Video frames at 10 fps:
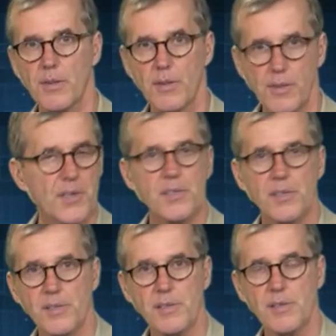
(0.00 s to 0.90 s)

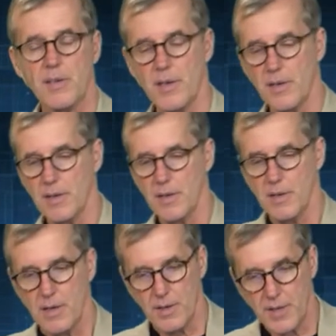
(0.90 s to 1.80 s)
This is
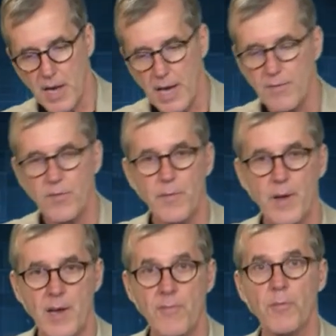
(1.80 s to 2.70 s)
the kind of
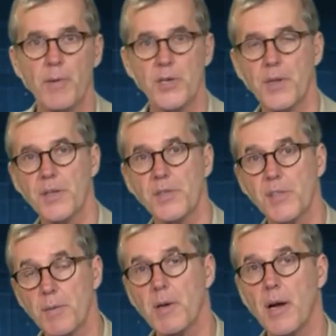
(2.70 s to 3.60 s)
information that in
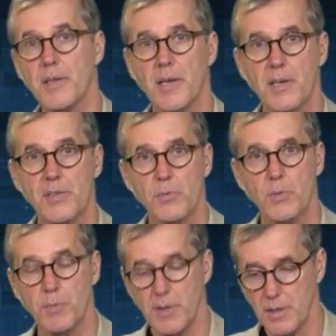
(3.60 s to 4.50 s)
some contexts
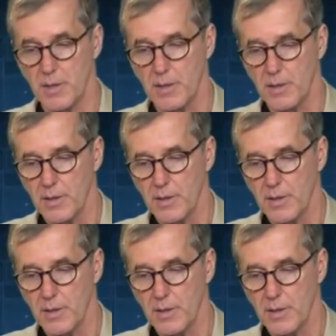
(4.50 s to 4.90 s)
would be